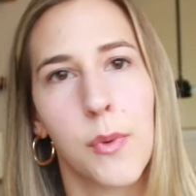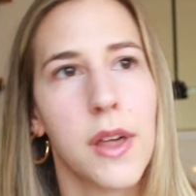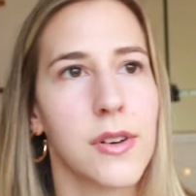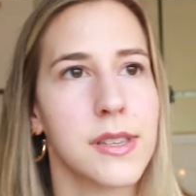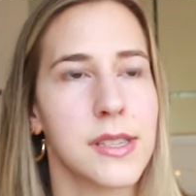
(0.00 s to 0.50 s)

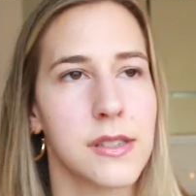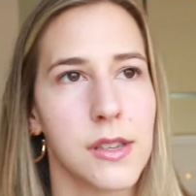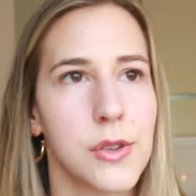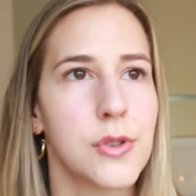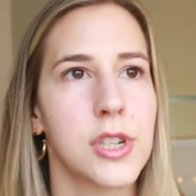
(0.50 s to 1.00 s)
whether it's a
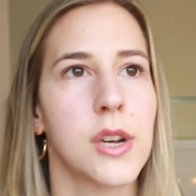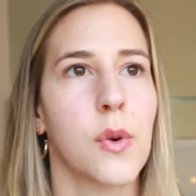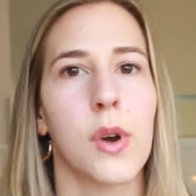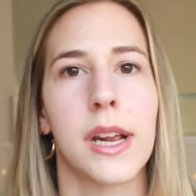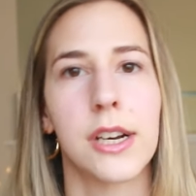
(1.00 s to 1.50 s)
solution
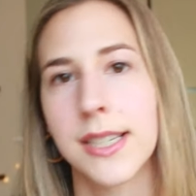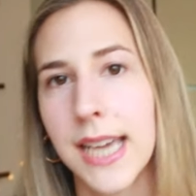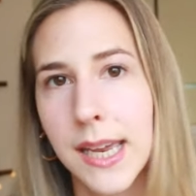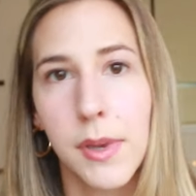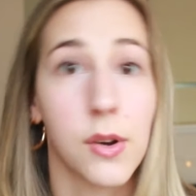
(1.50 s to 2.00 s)
or
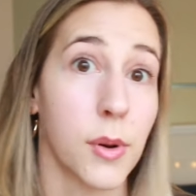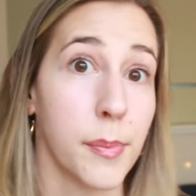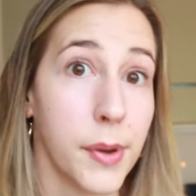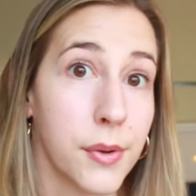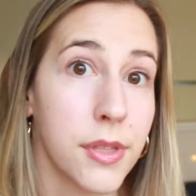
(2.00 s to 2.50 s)
entertainment or
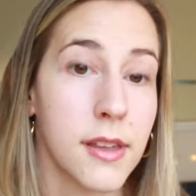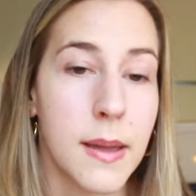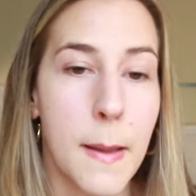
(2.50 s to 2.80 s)
both